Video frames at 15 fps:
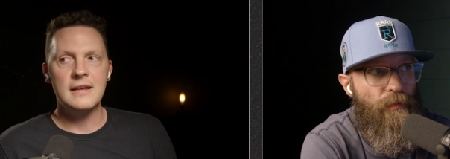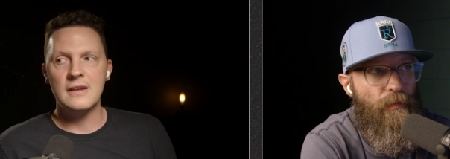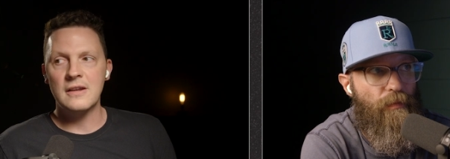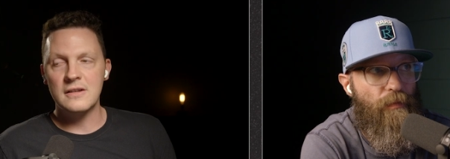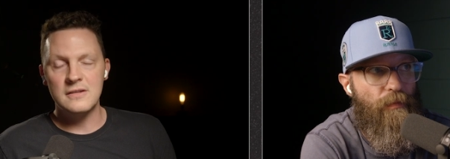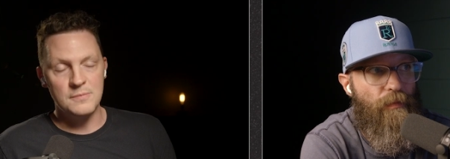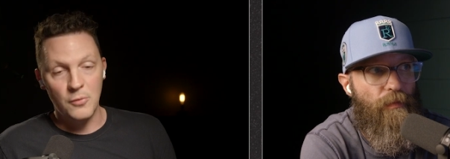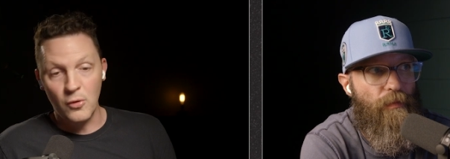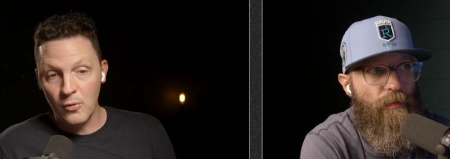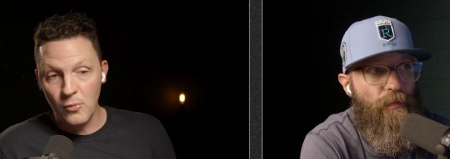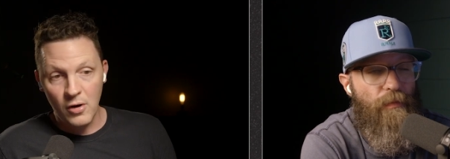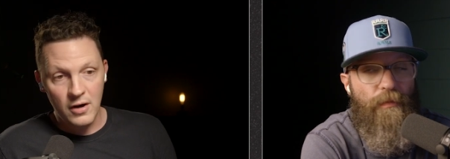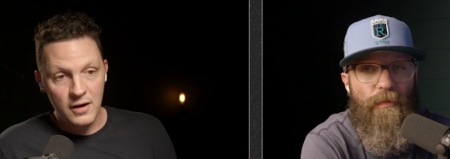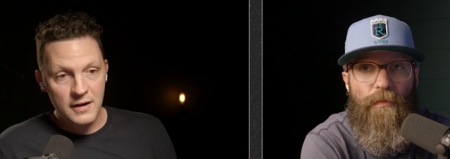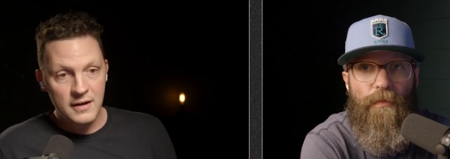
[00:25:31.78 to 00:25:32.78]
Speaker 1: it's more
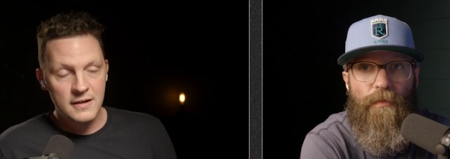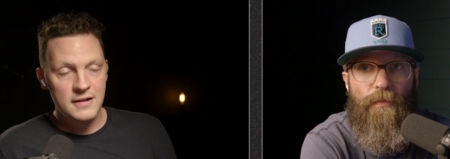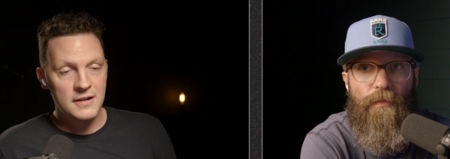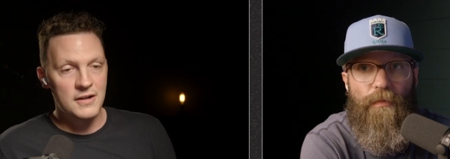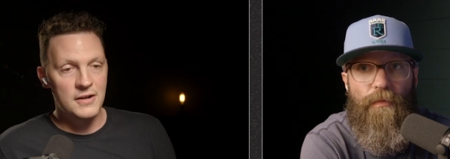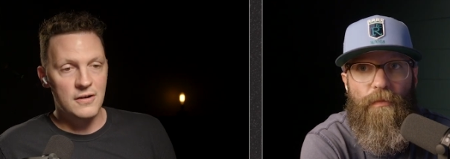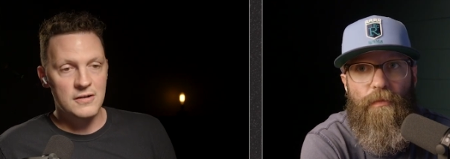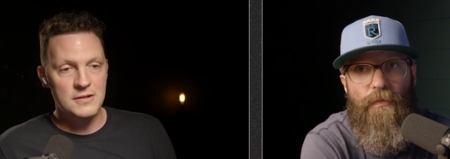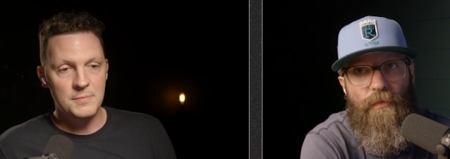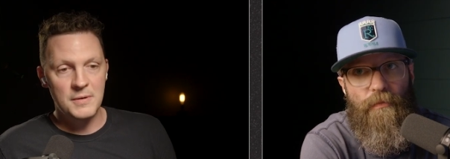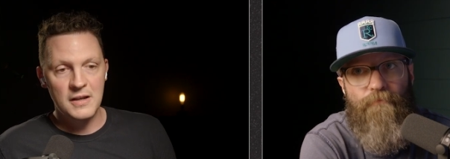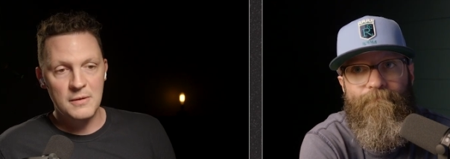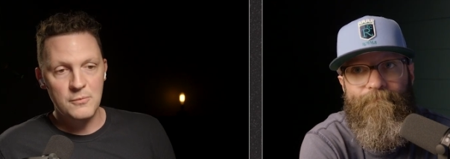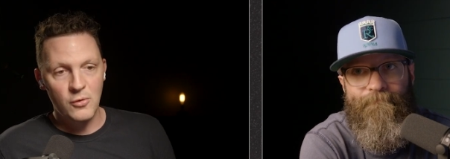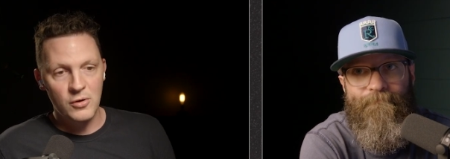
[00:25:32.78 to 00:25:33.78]
work. You're
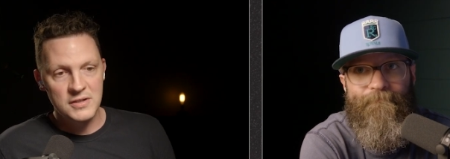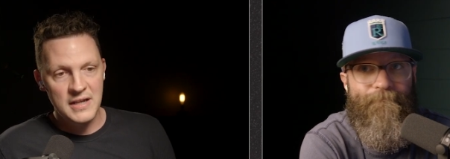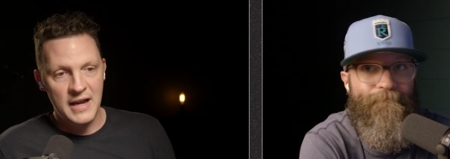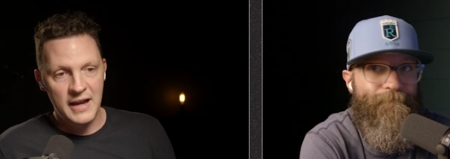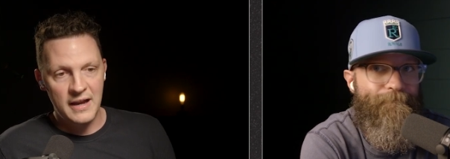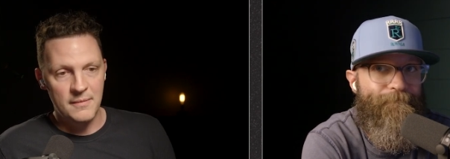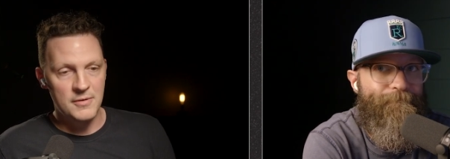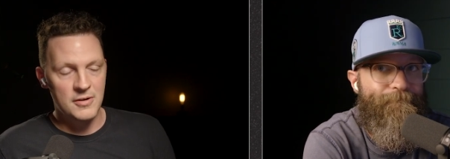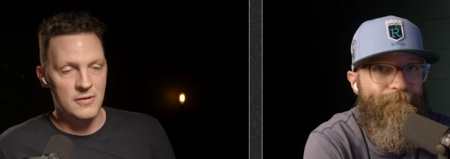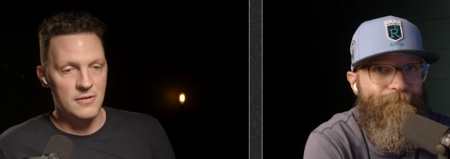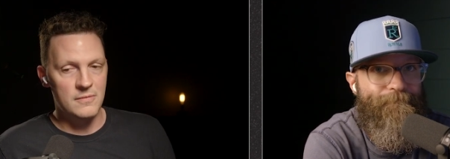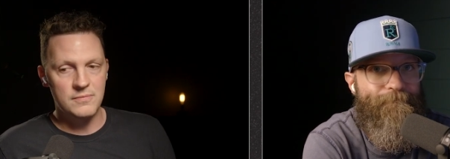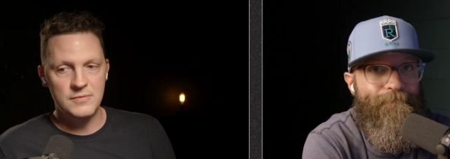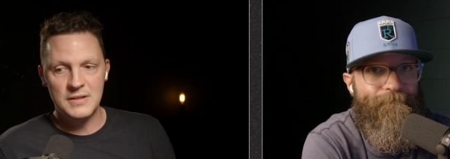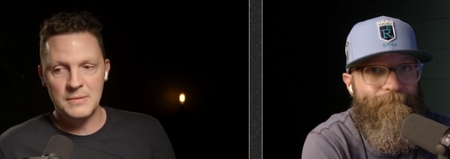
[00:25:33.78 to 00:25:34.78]
spending more time.
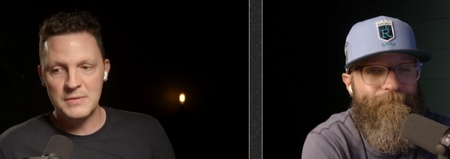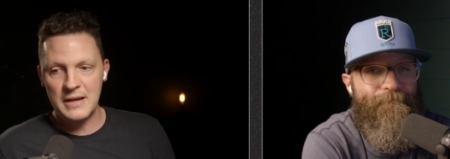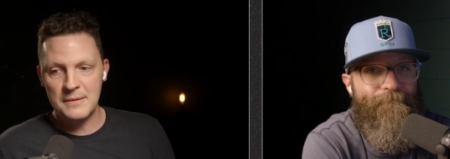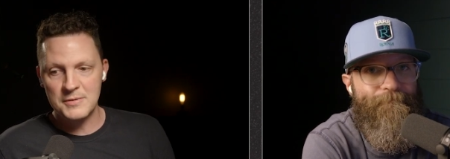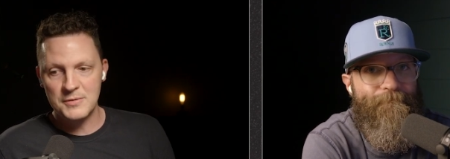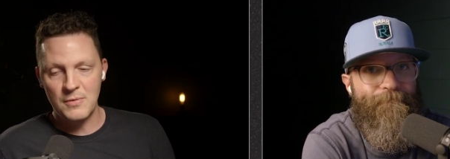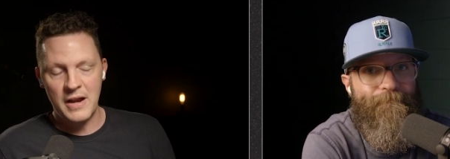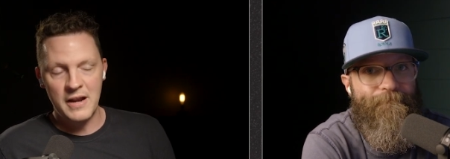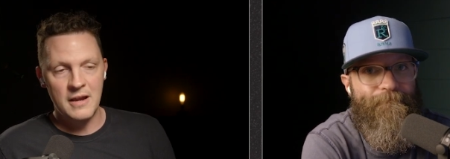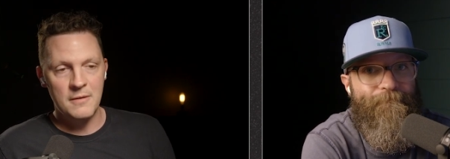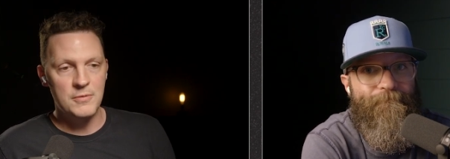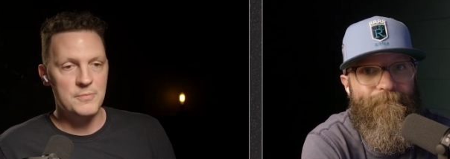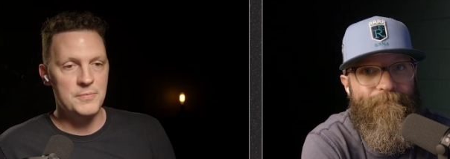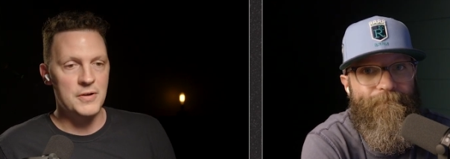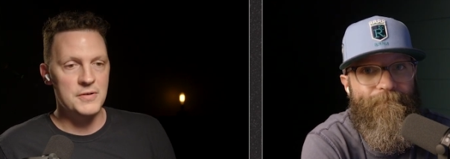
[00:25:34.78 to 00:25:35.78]
You're sometimes writing
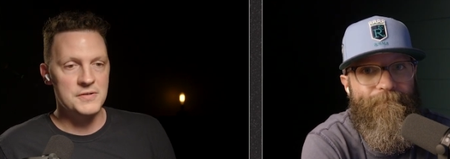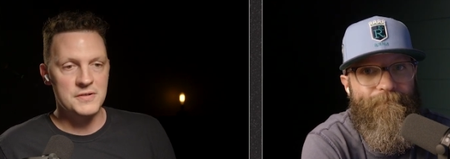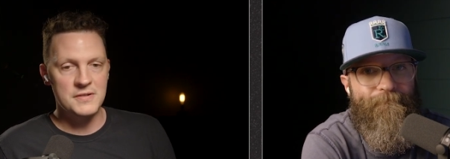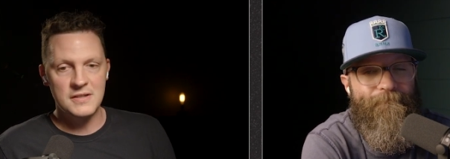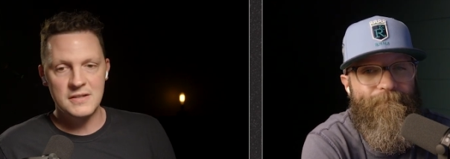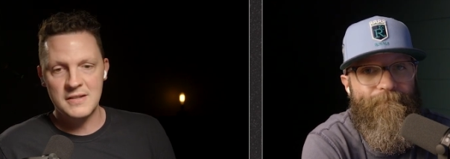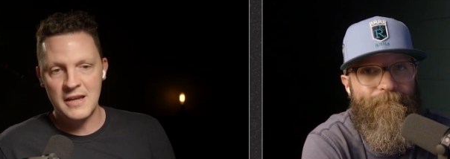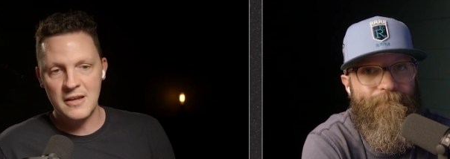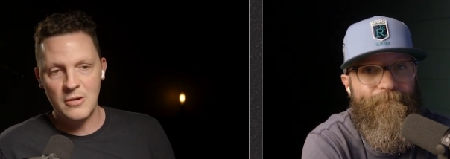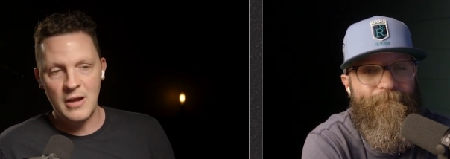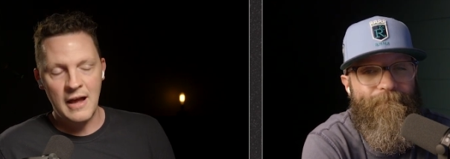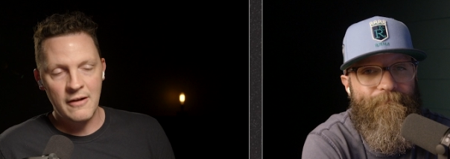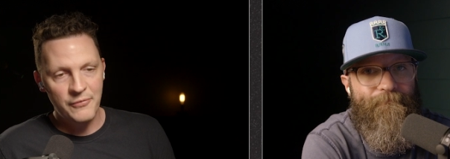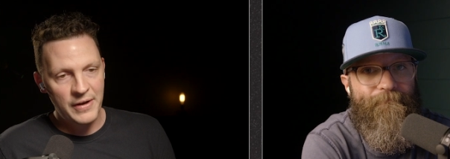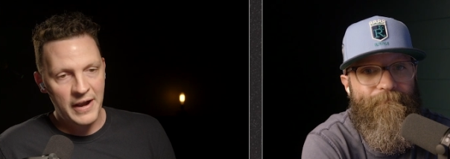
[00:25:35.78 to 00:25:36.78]
proposals that take you
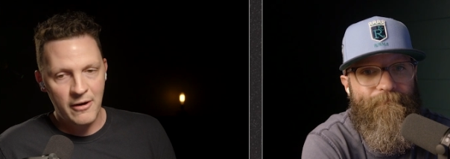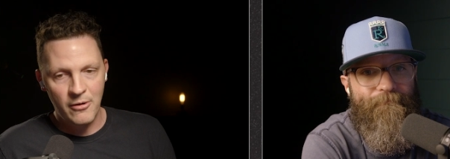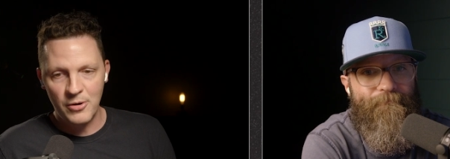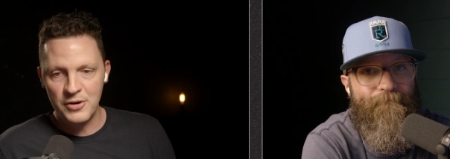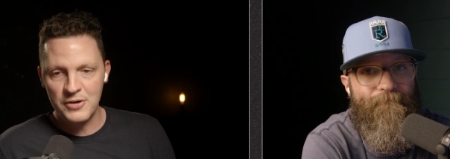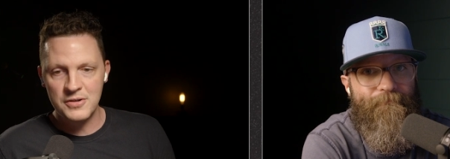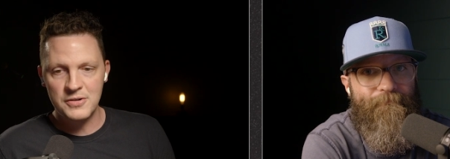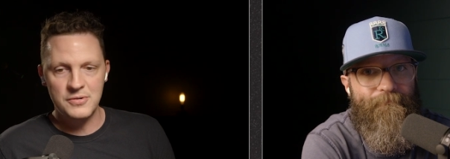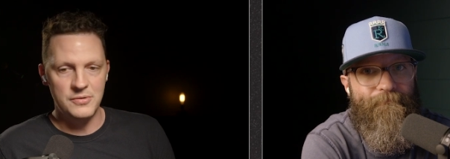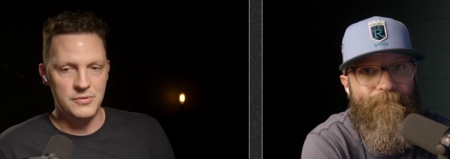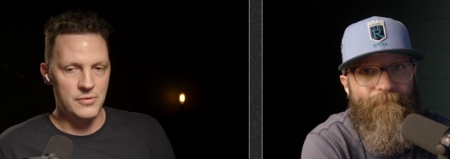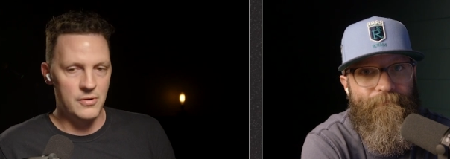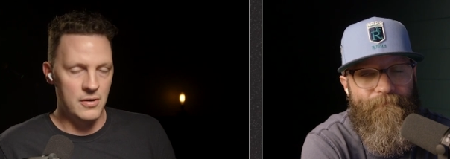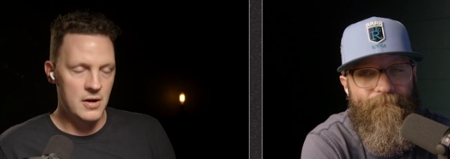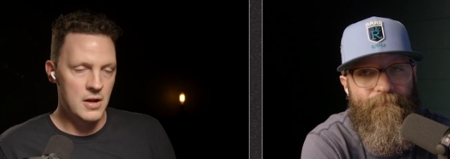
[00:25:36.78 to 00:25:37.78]
half an hour to
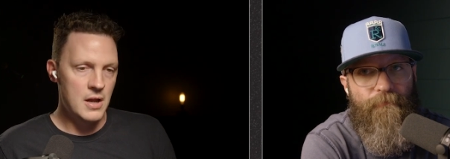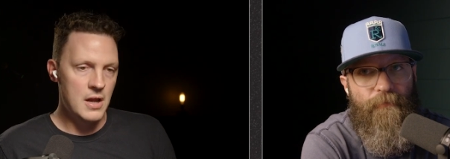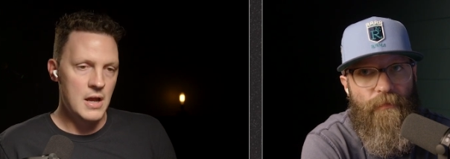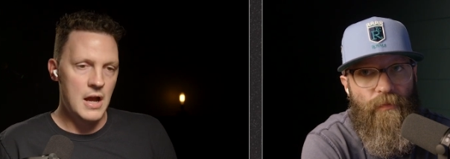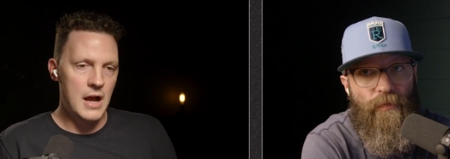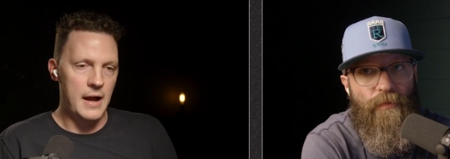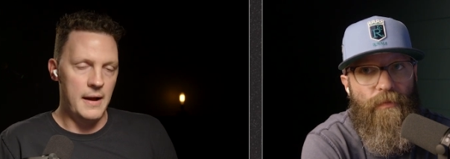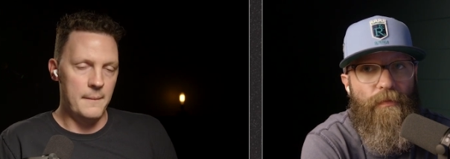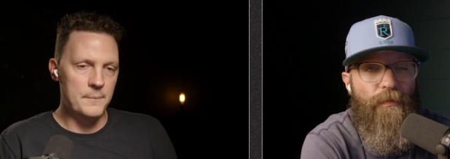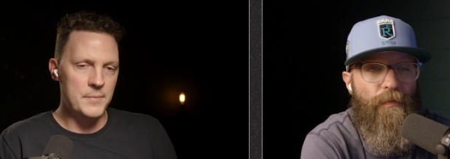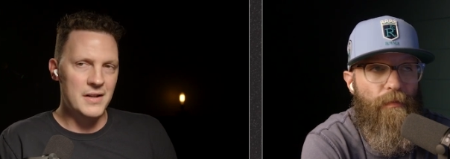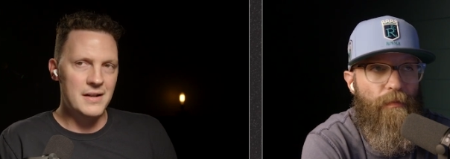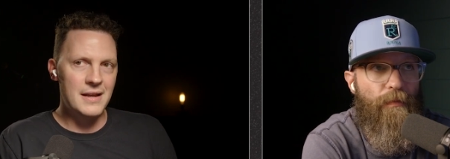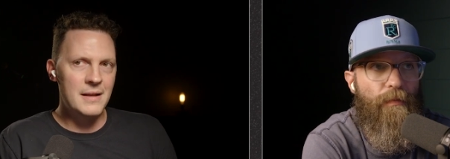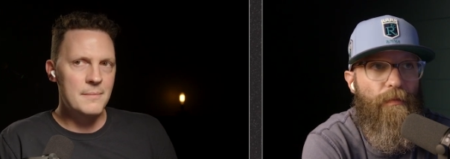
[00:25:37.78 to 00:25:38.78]
do, or um,
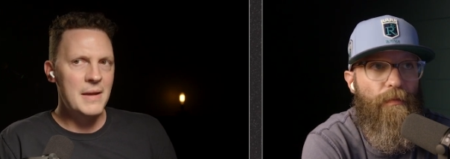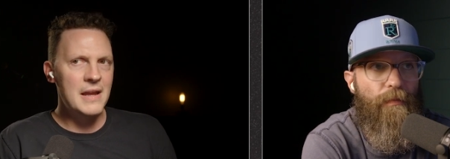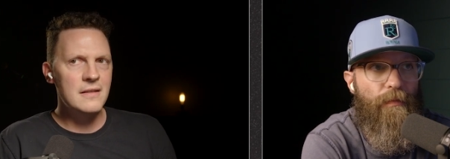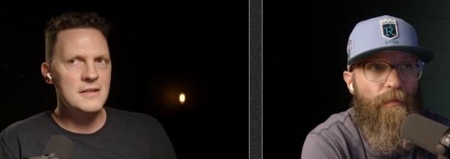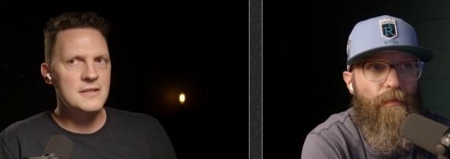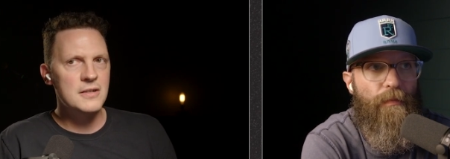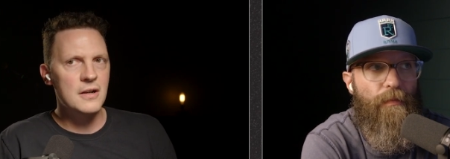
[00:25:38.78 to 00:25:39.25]
but it mainly